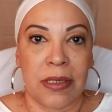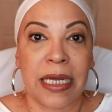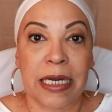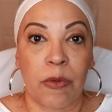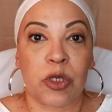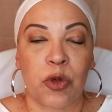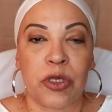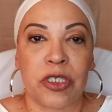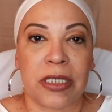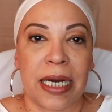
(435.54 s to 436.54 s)
like I was
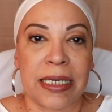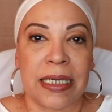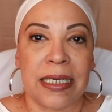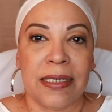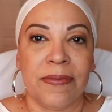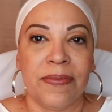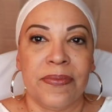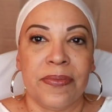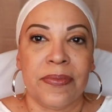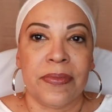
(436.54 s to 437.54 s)
going to die.
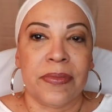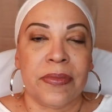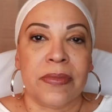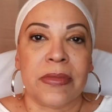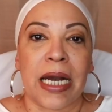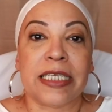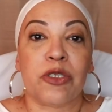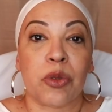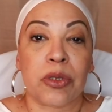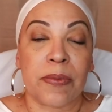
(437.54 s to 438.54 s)
I
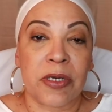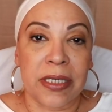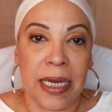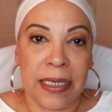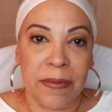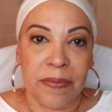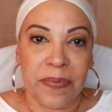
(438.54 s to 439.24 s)
told him good night.